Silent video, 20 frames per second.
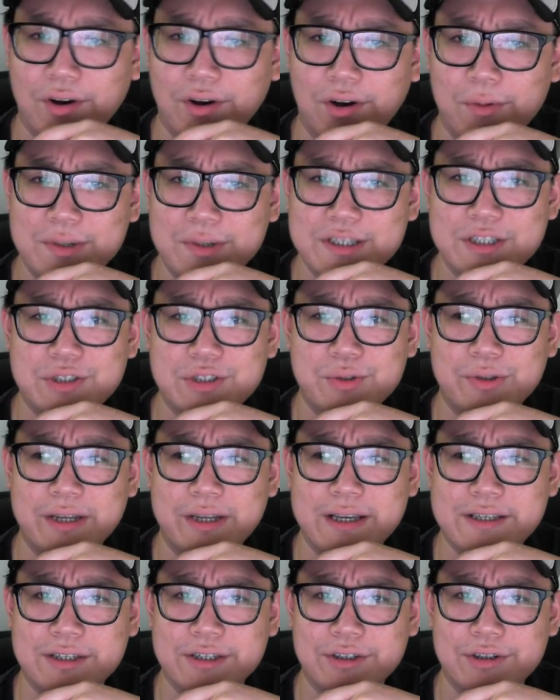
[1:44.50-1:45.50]
Or was it 2
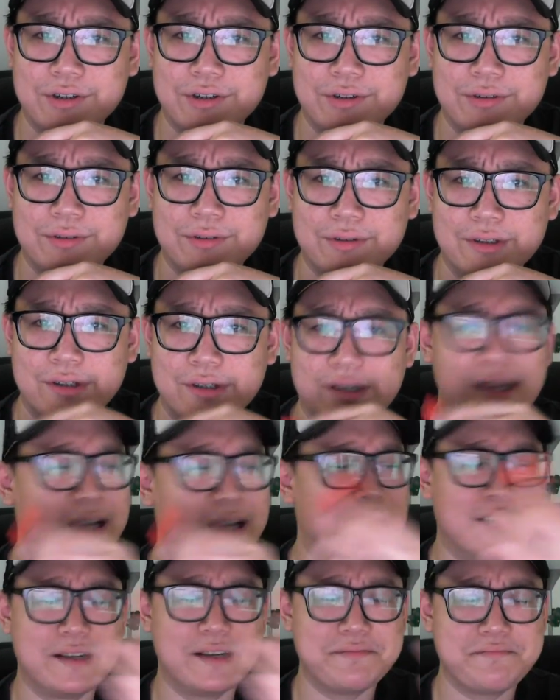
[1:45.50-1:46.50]
days ago?
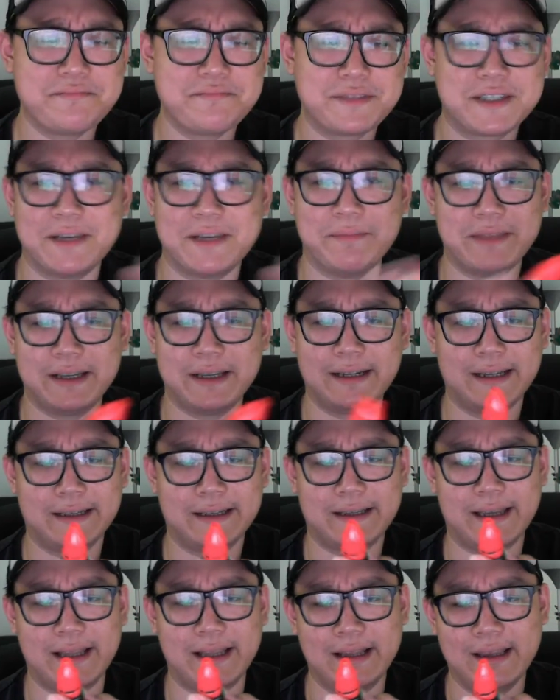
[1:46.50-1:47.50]
Something
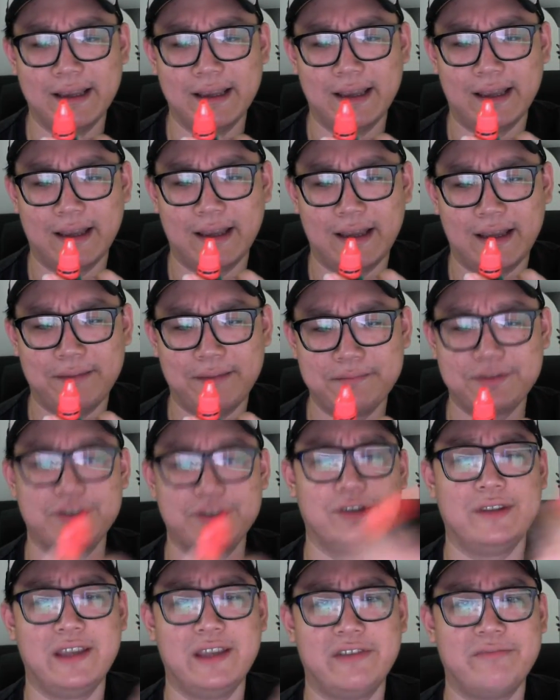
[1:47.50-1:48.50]
like that.
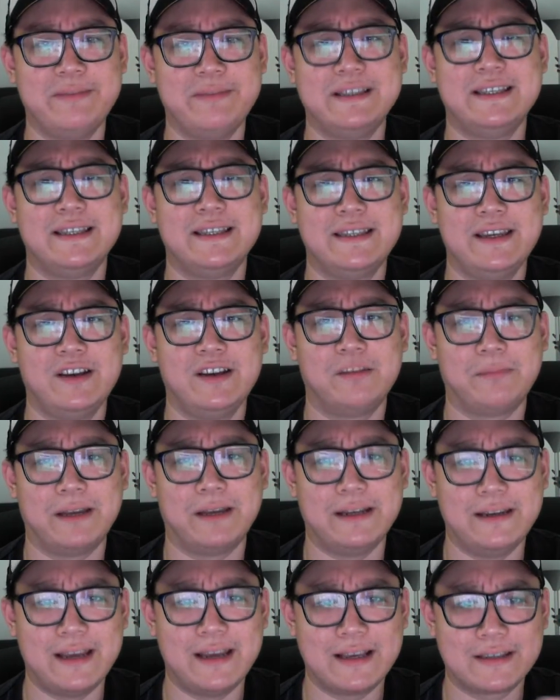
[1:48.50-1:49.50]
So they've been sitting on
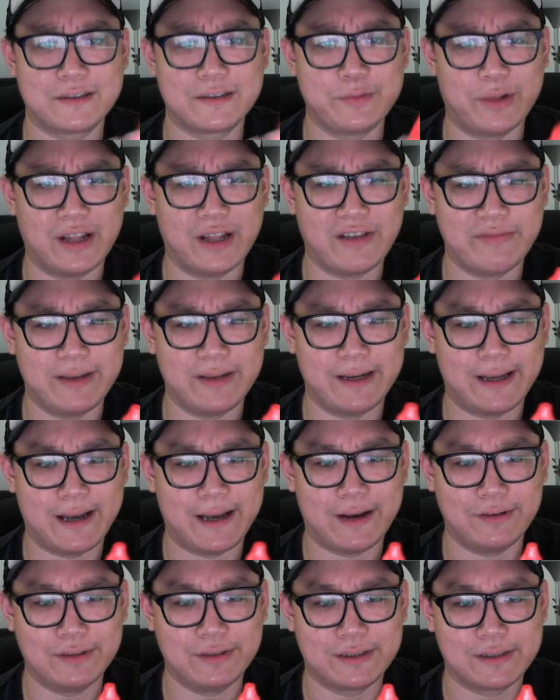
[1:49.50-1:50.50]
my desk while I've been
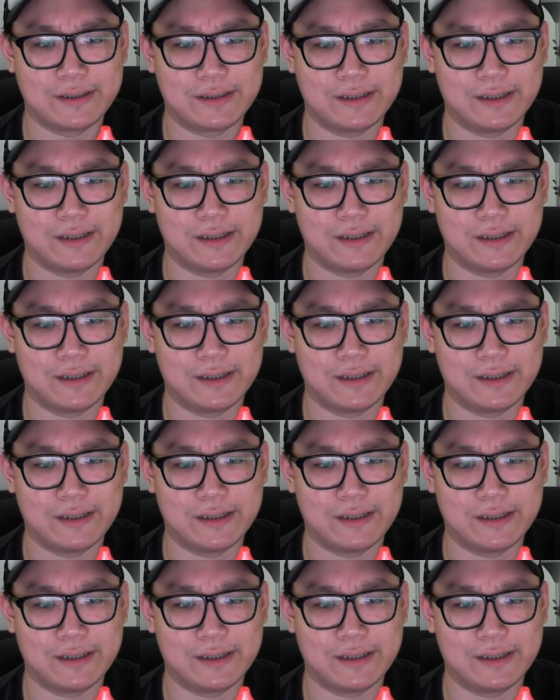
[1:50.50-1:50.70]
out.